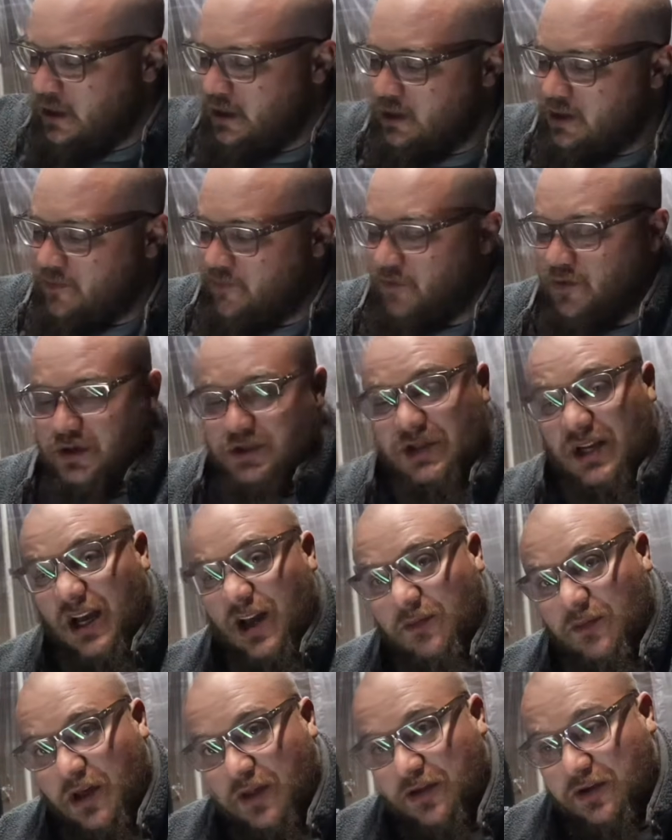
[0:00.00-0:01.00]
The first
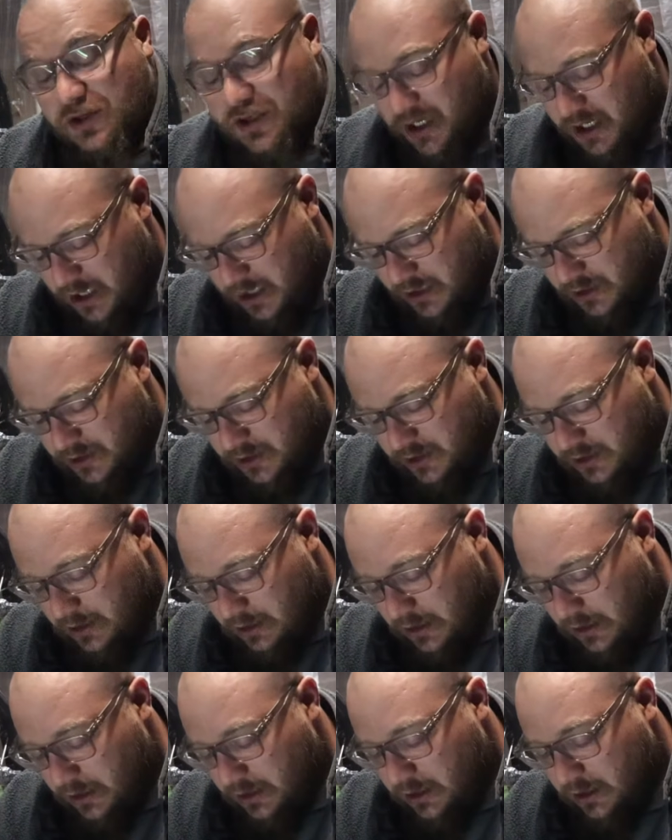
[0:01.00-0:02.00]
time, nothing changed,
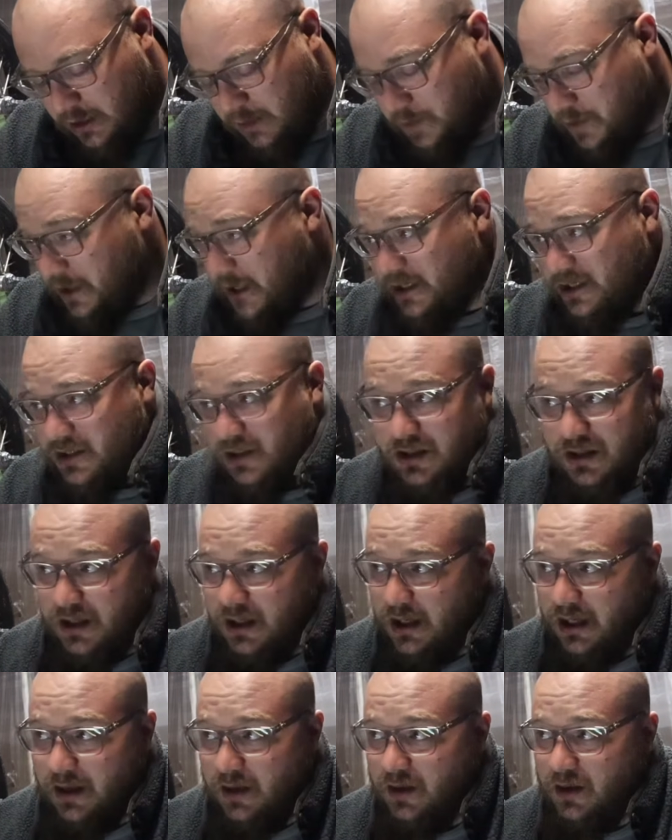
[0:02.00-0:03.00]
but
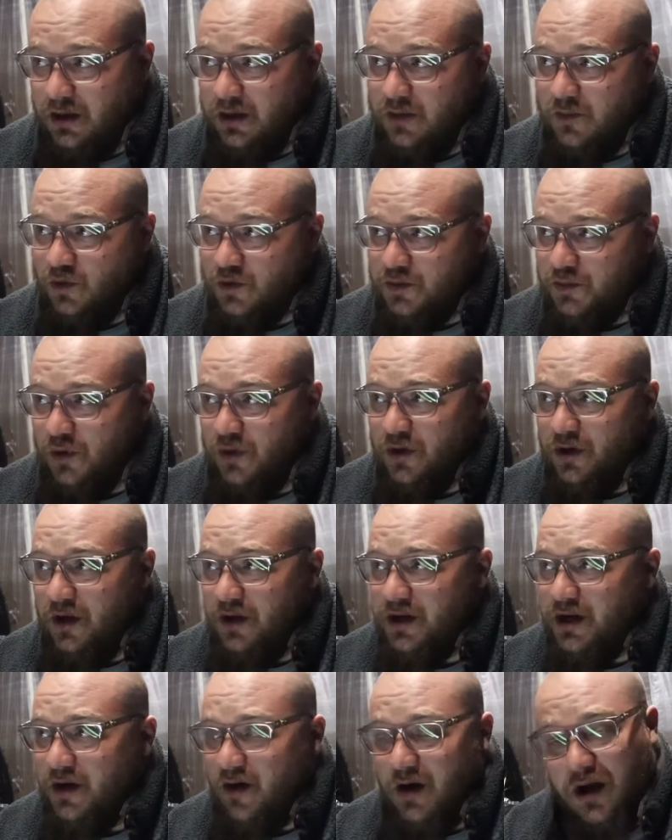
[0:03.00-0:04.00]
I was pulling all
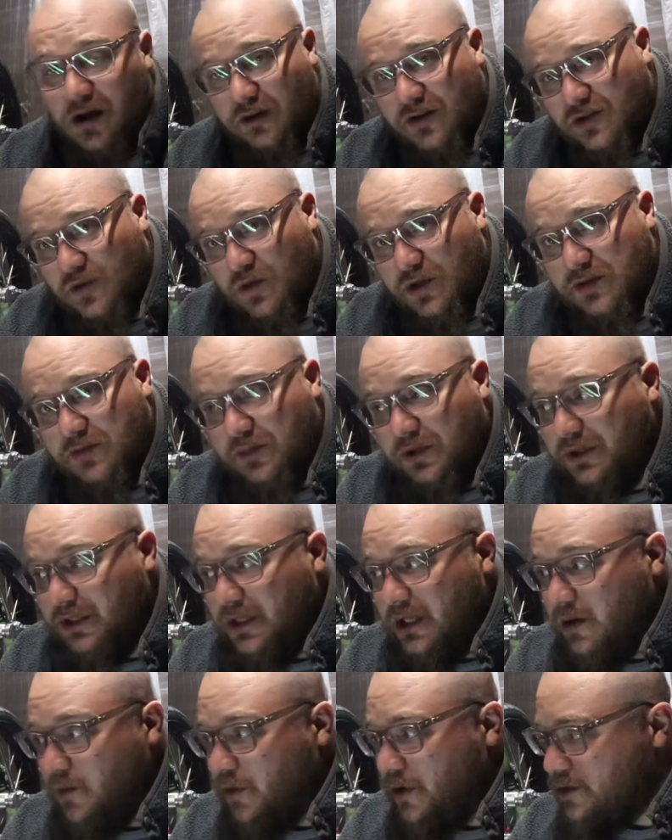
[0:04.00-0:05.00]
the air out and just wasn't building
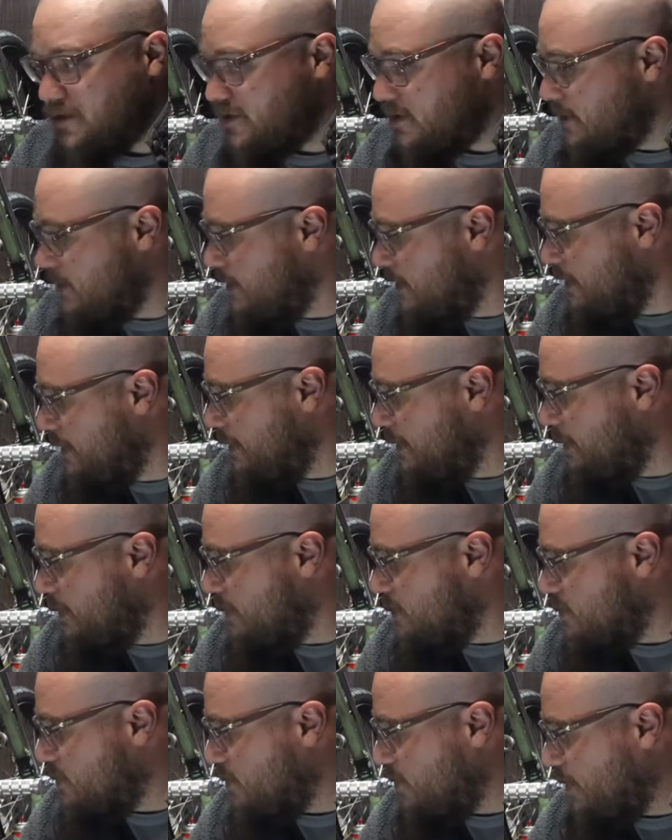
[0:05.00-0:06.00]
any pressure.
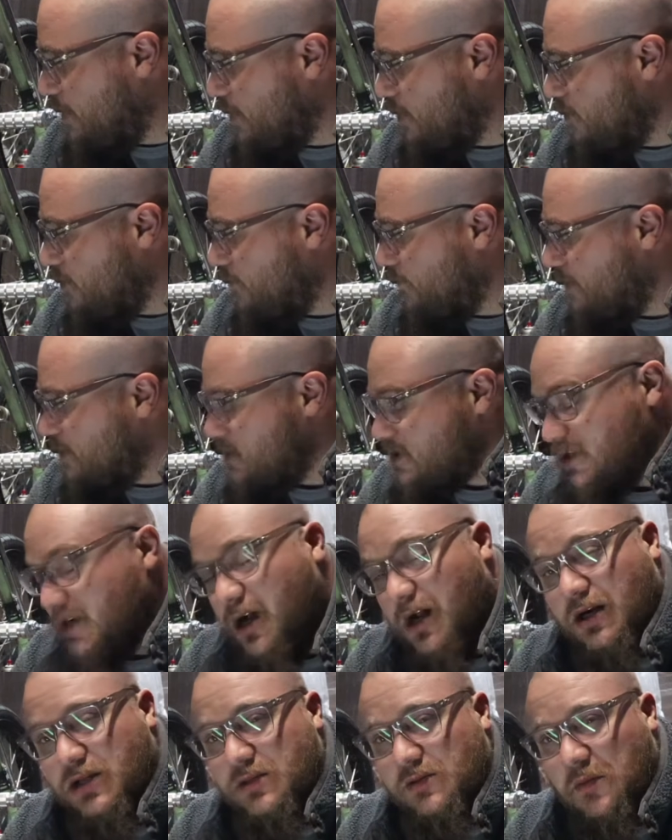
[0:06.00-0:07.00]
So I don't know if I just
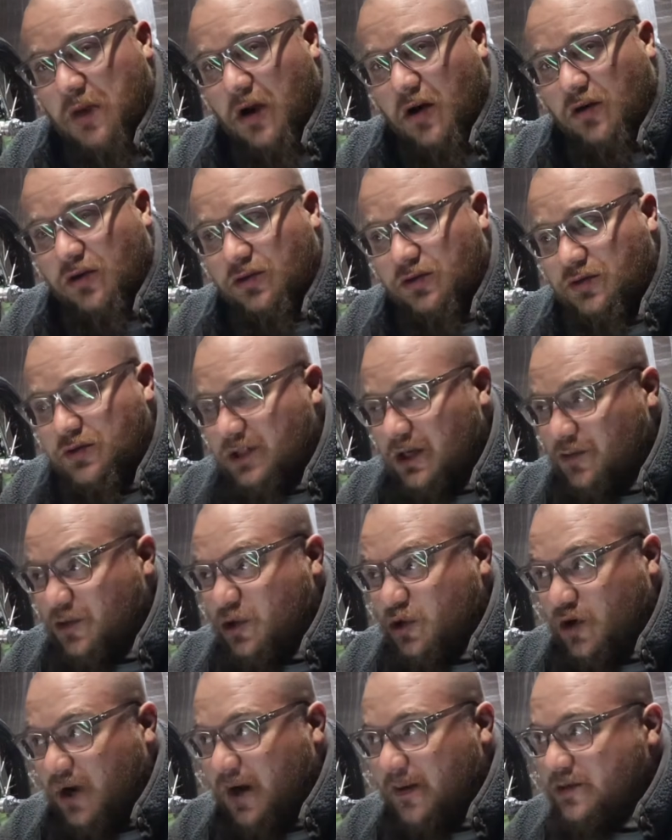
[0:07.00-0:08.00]
knocked some air loose that was
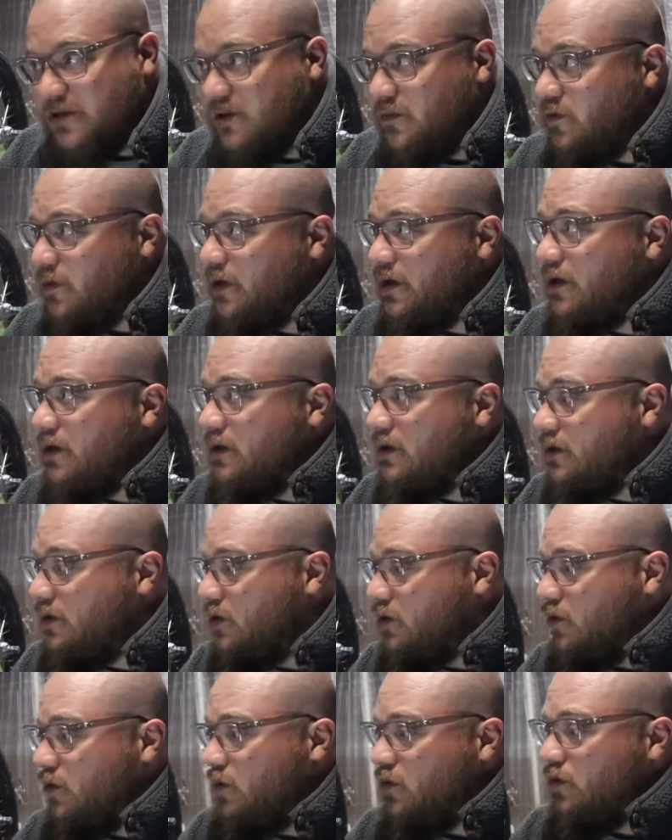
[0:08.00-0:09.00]
trapped somewhere
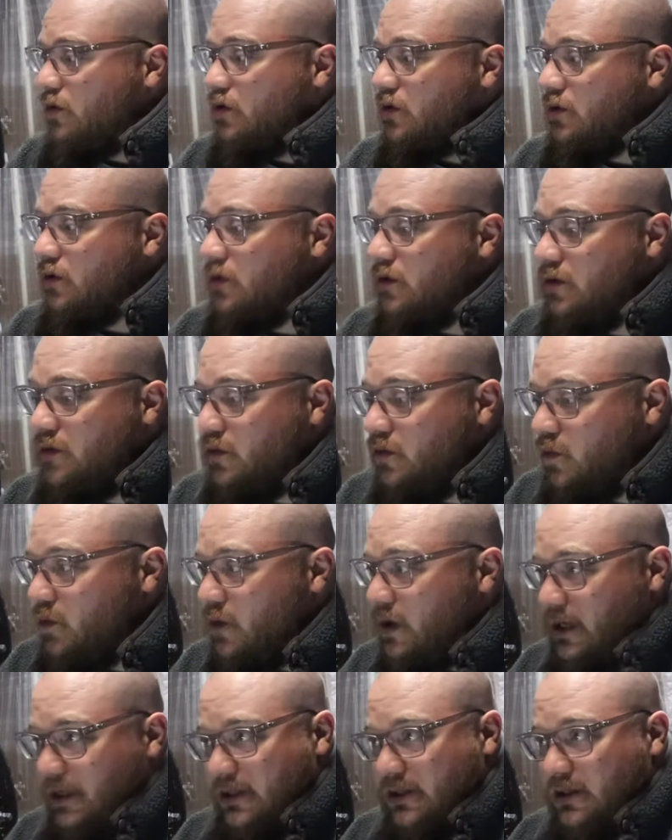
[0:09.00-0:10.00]
or
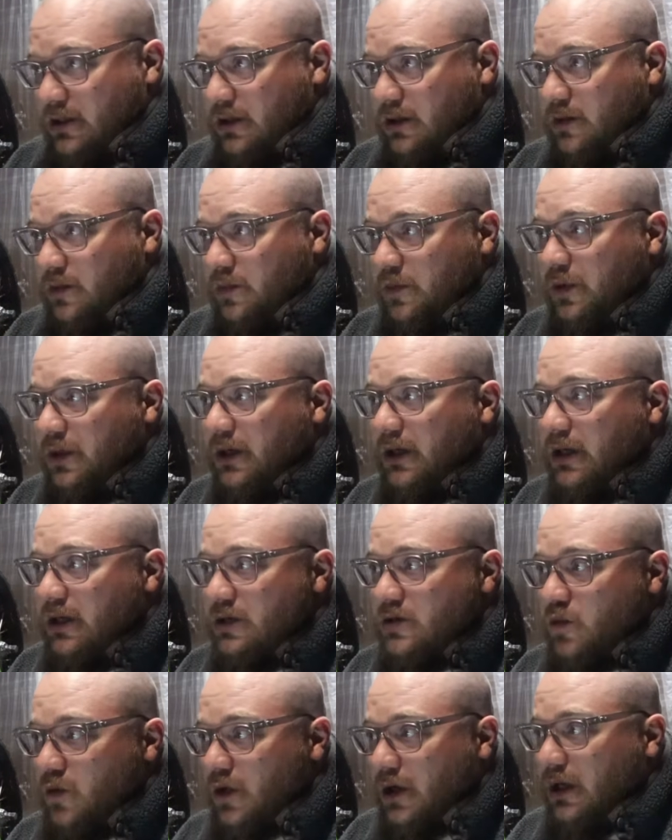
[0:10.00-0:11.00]
what, but
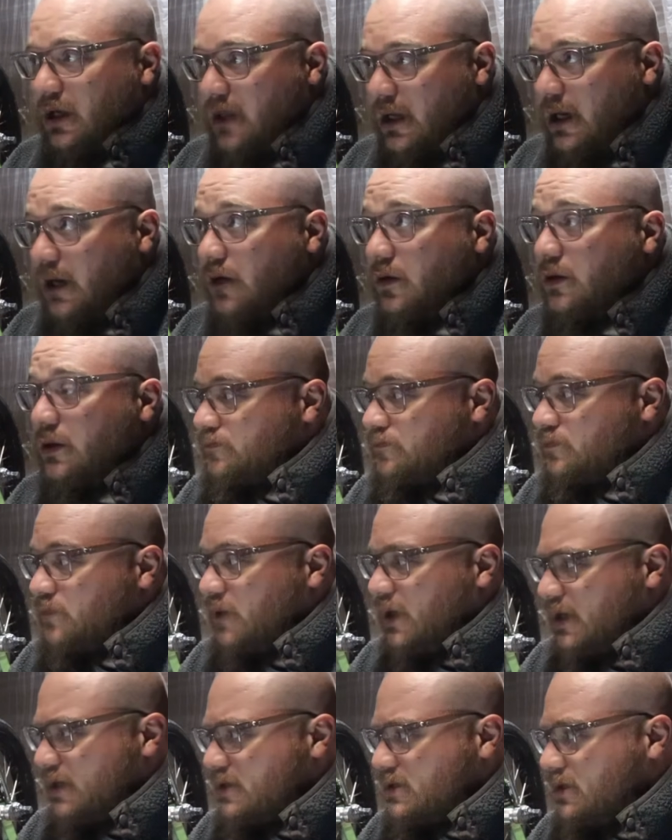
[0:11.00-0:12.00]
it's working now.
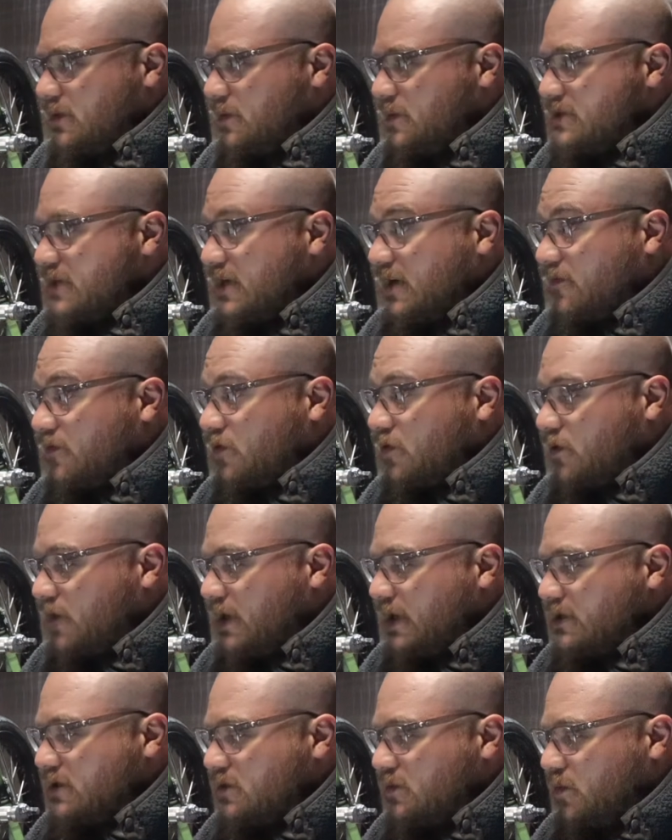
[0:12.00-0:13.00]
Like I said, I'm gonna take it for a
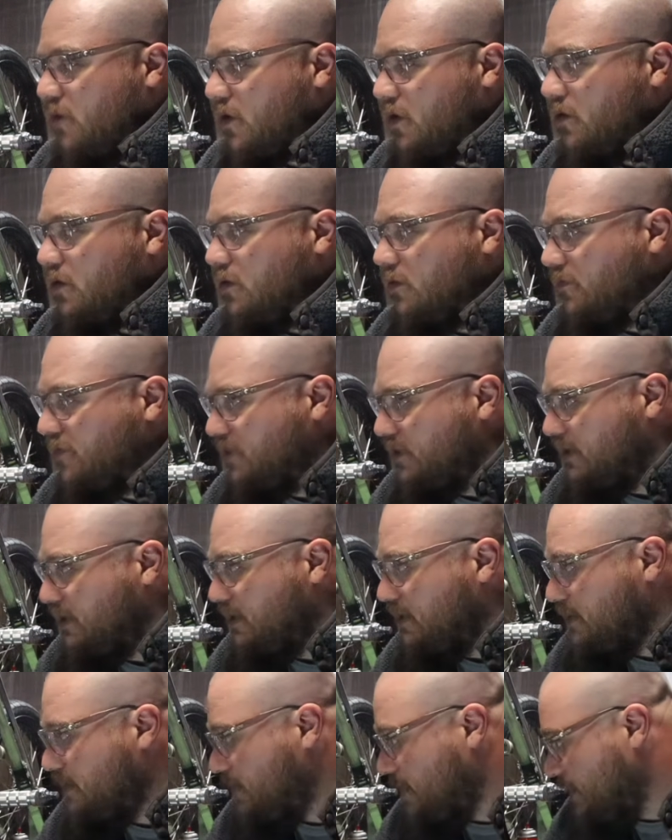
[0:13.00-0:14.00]
ride tomorrow,
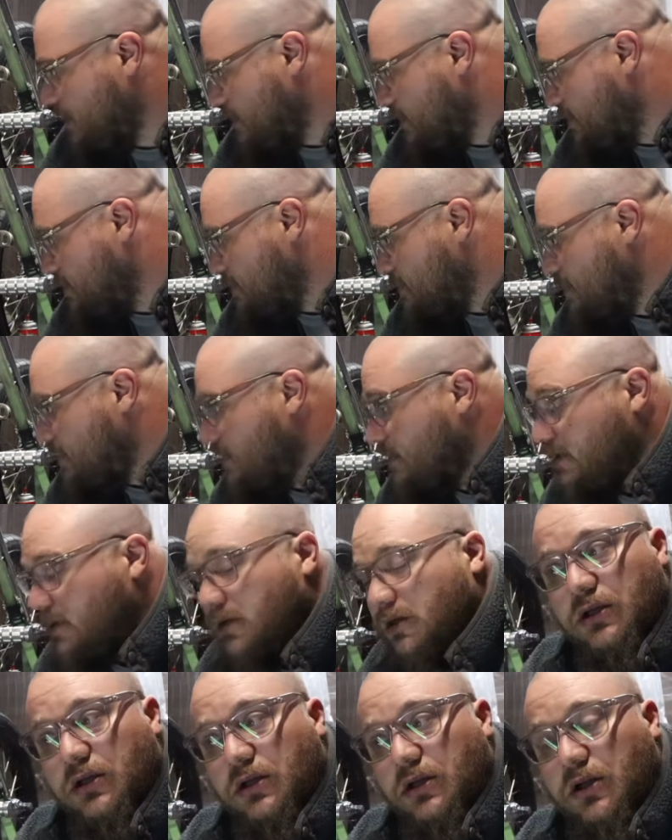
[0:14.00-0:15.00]
hopefully, and
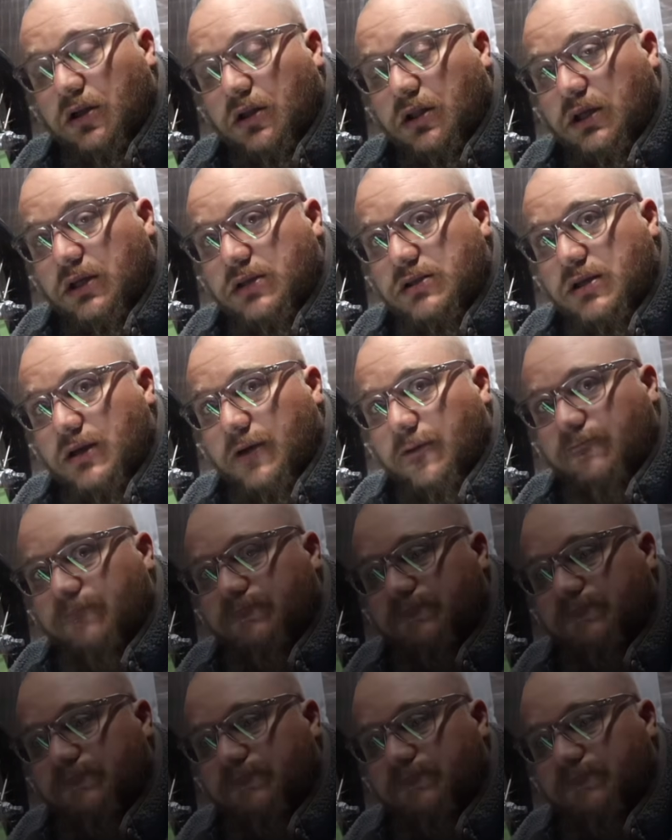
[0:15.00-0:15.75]
get all the kinks out.